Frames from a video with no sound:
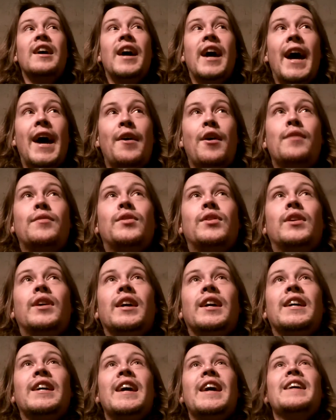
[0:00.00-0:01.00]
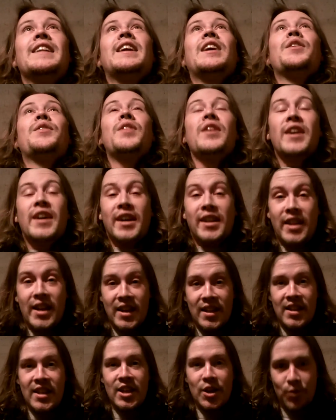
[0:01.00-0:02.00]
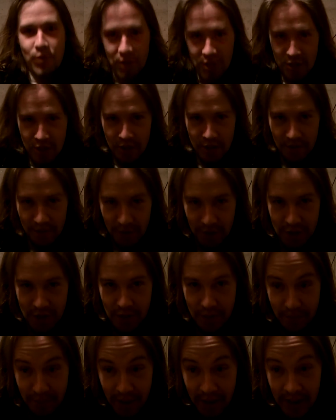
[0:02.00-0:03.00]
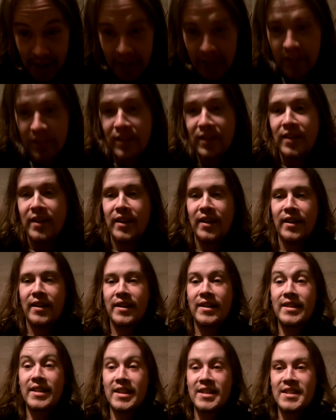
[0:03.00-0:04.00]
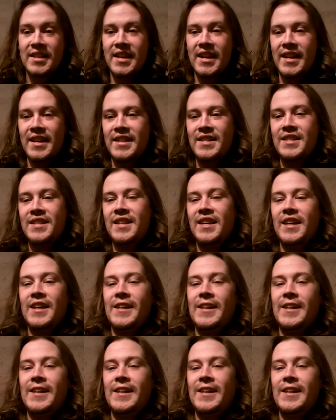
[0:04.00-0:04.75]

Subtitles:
However, again, I think I like the original version better in this case.